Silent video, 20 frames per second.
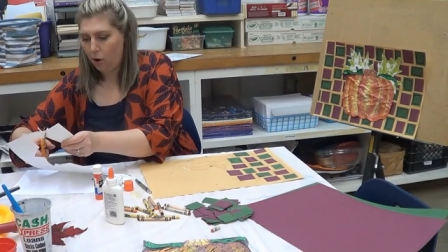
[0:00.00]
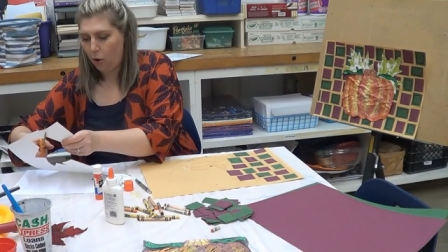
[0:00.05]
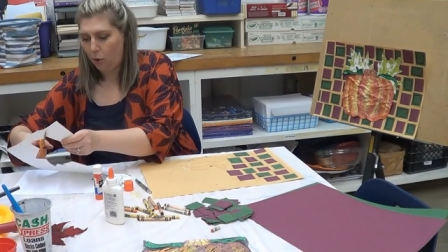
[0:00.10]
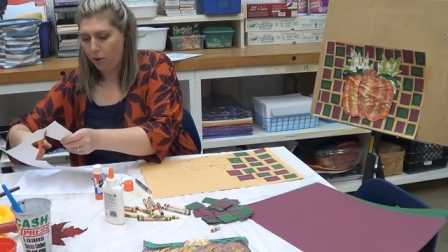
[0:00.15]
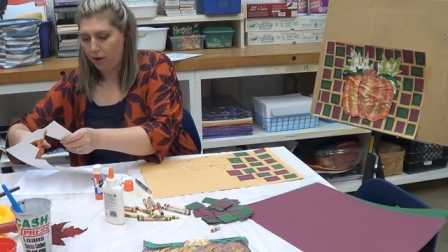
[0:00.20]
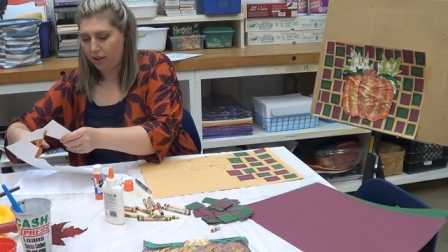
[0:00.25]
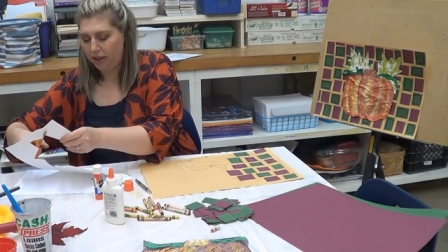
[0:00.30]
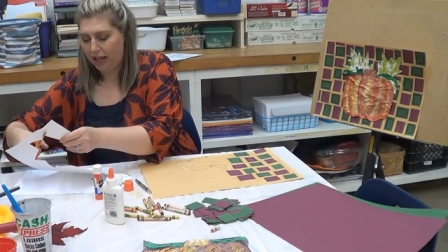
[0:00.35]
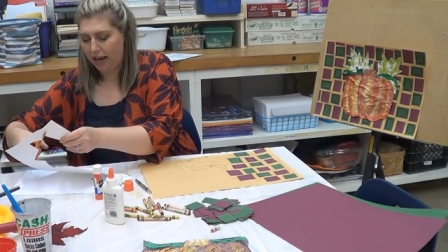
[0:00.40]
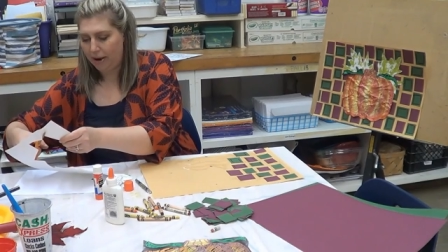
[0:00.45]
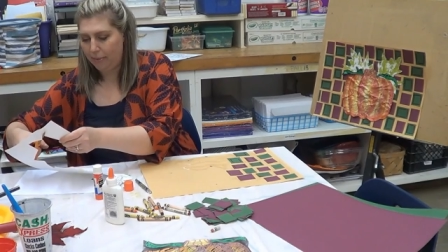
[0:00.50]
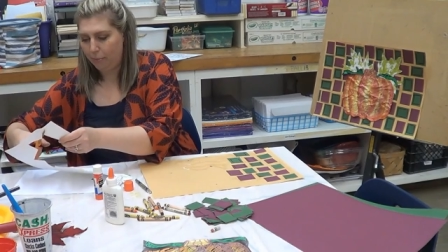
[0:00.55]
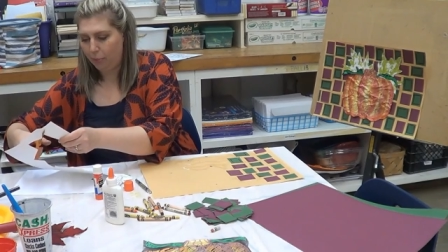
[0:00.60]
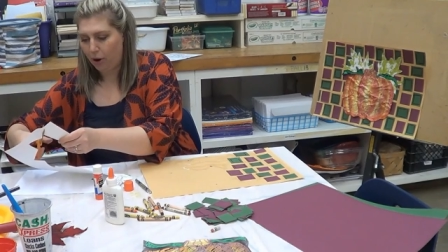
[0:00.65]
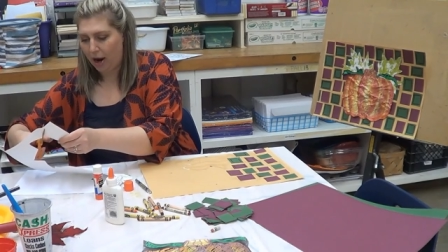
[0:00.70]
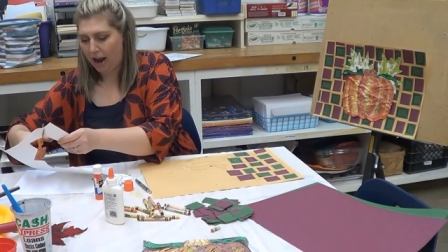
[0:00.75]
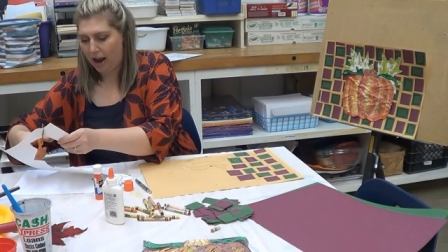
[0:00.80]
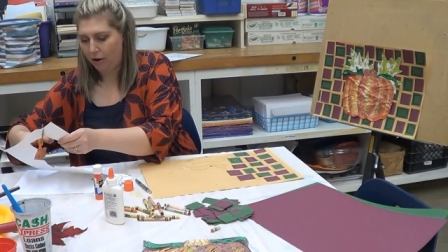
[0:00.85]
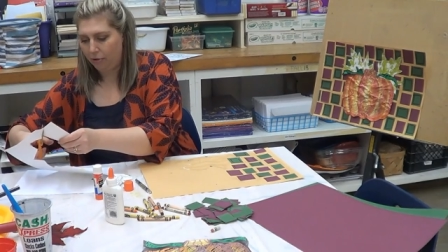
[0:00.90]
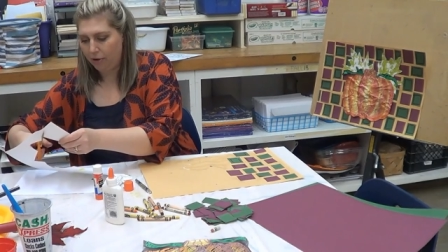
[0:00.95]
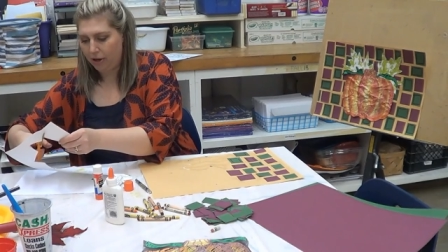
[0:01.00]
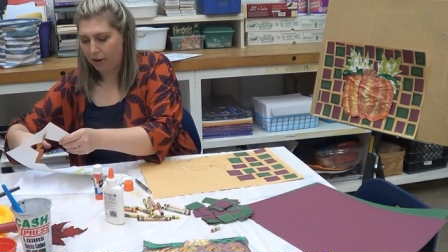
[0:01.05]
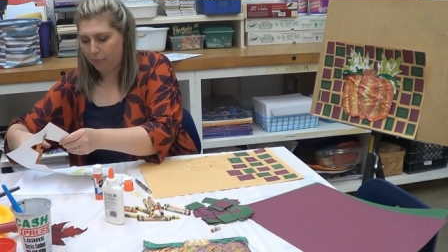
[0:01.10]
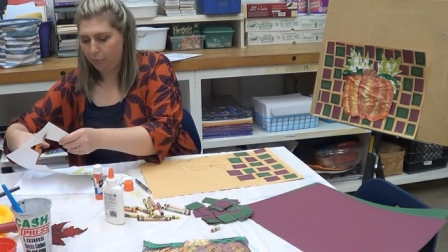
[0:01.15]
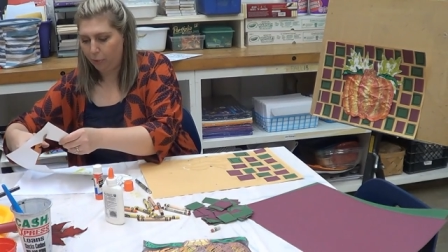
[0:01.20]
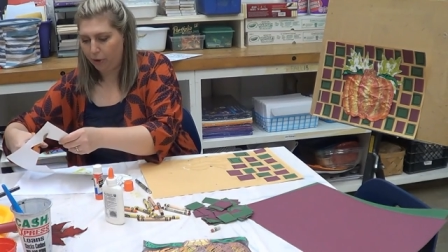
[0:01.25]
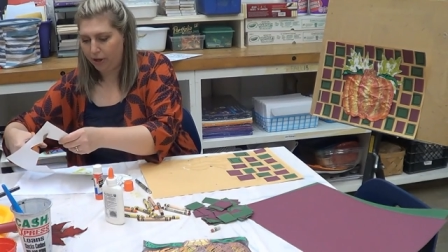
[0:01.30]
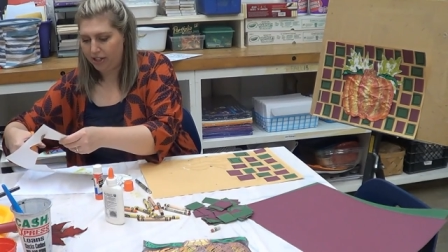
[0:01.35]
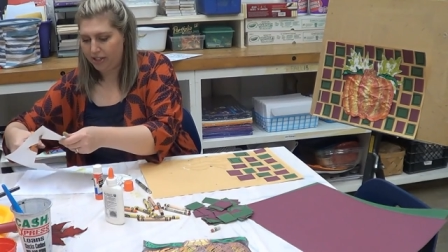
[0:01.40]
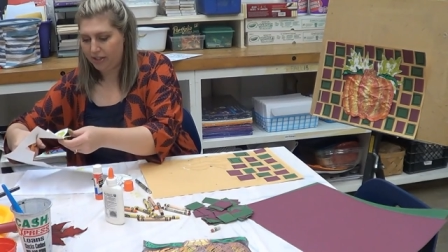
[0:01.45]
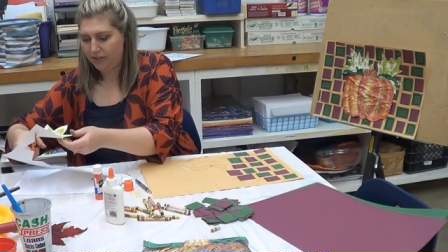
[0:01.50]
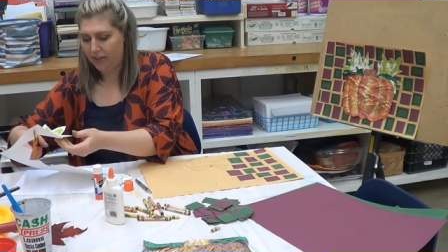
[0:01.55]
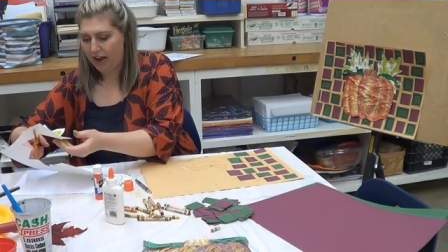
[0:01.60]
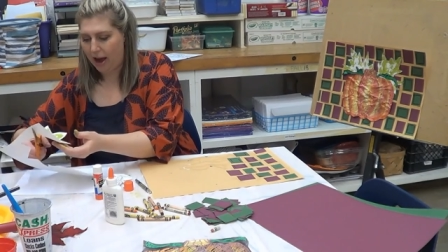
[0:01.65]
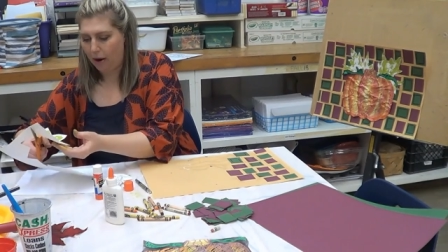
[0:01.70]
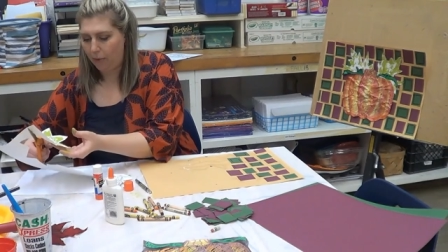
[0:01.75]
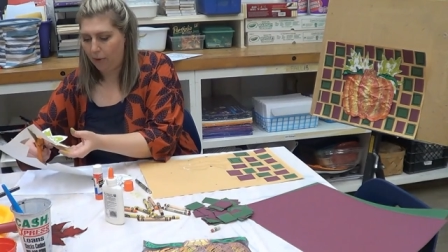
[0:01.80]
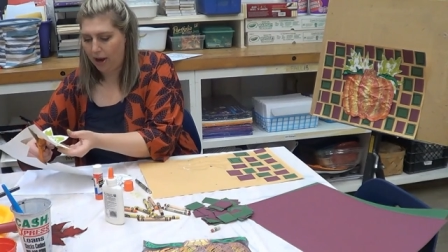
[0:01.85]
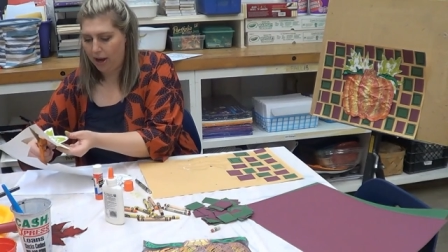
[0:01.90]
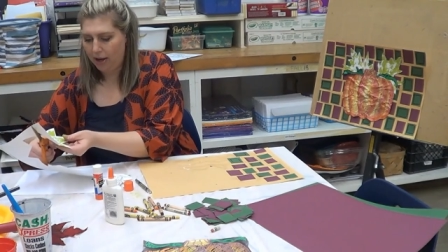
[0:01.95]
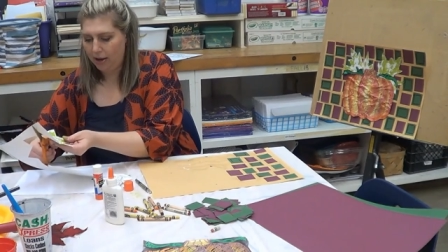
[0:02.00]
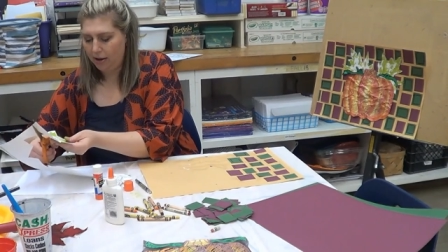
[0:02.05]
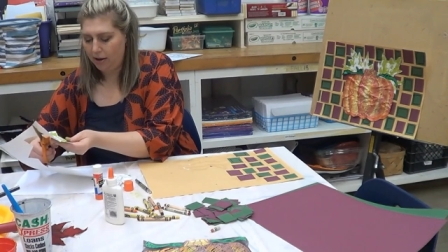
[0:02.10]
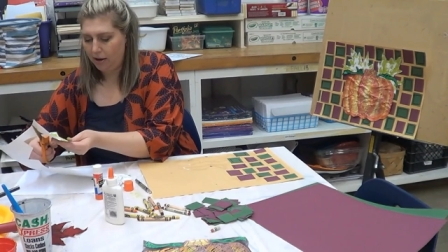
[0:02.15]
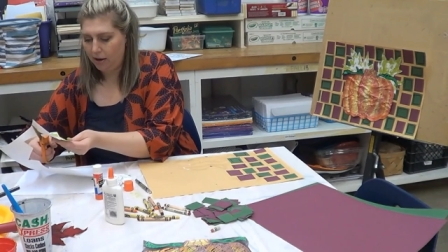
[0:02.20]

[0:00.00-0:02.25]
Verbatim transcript: or a light brown and print that way